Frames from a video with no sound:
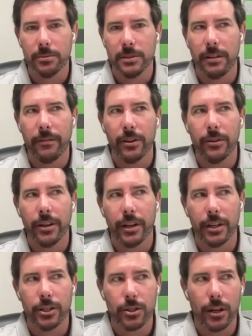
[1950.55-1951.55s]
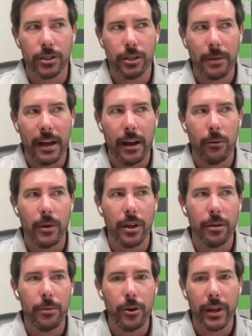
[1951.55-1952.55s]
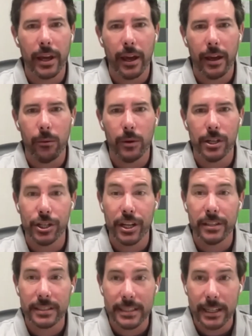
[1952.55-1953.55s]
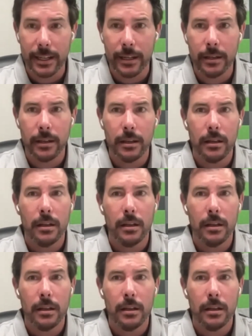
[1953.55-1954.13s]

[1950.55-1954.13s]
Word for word: specifically in construction, about how we communicate with Gen Z,